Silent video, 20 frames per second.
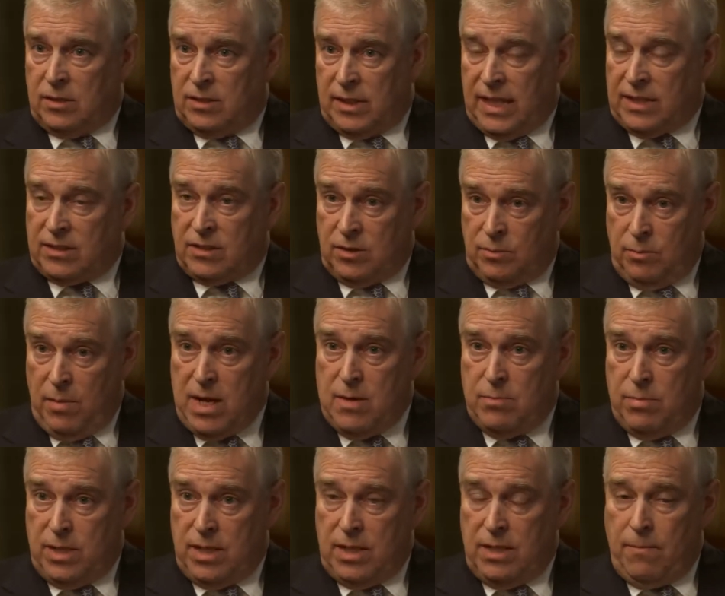that's as may
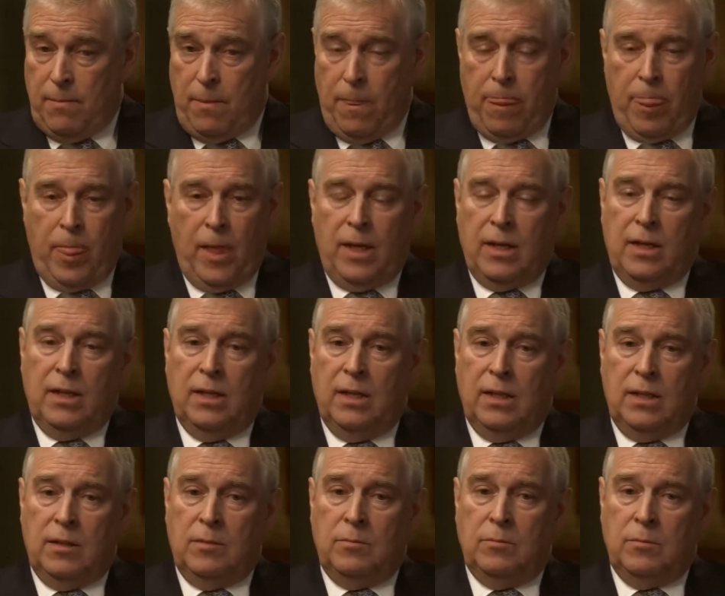be.
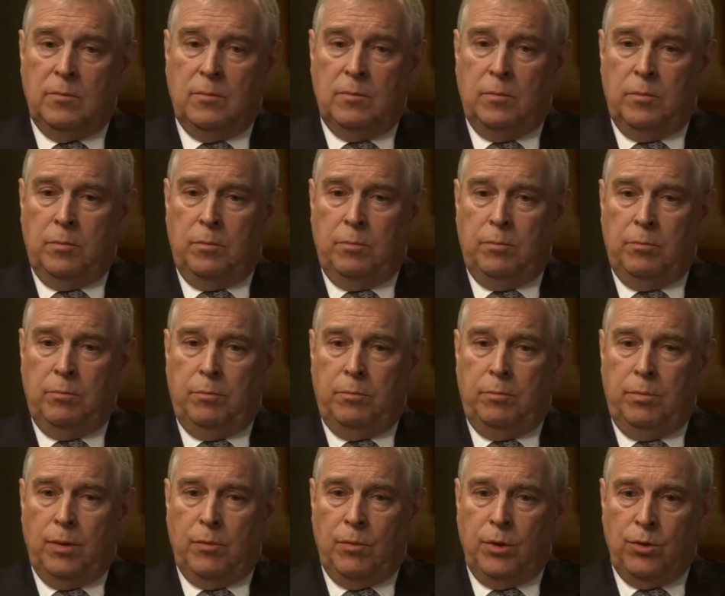
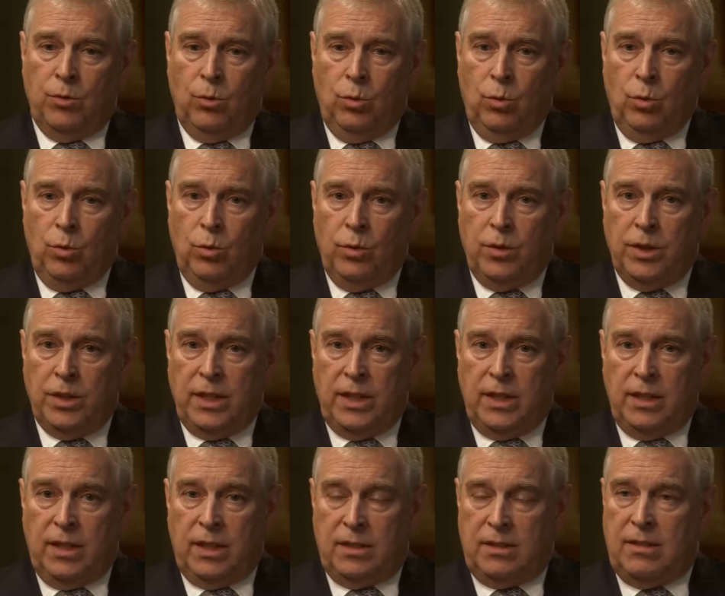But with all
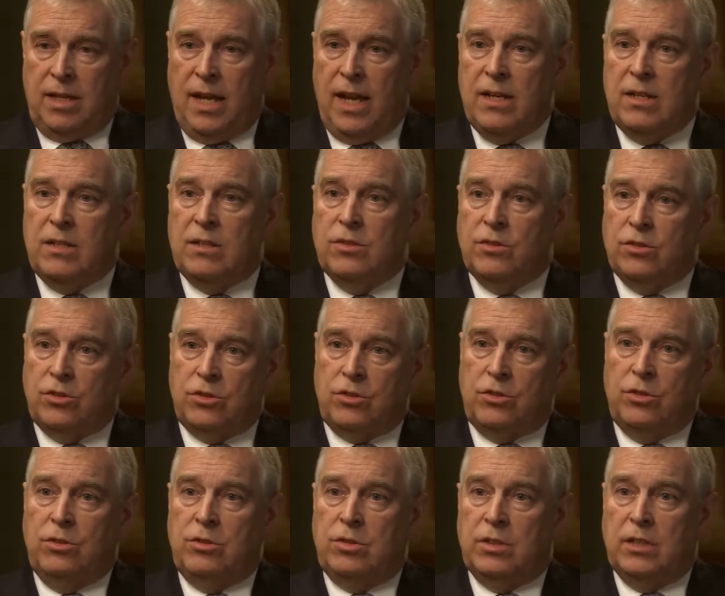the attendant
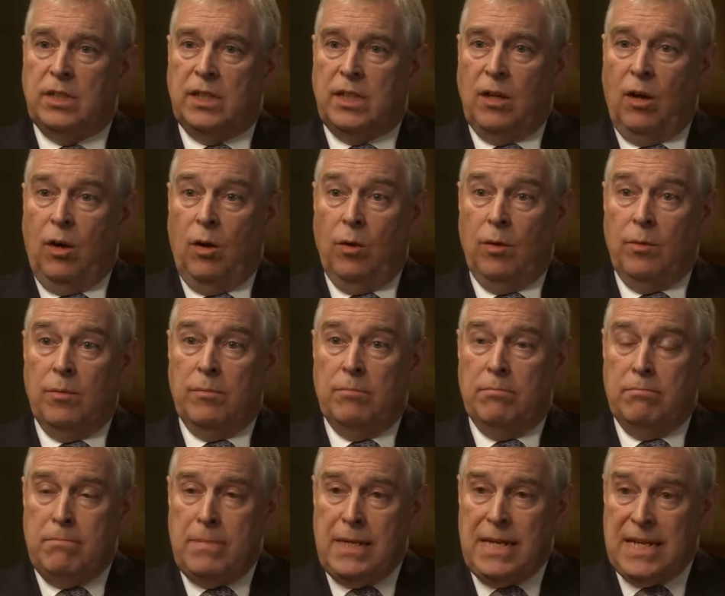scrutiny
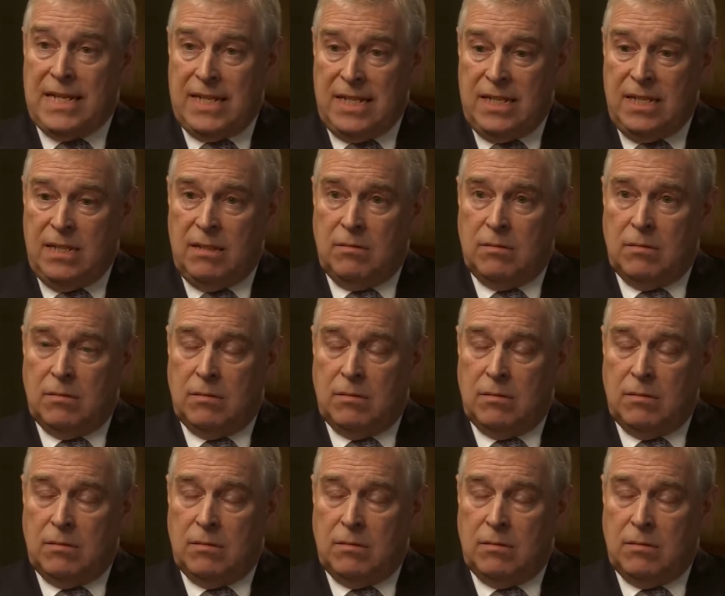on me,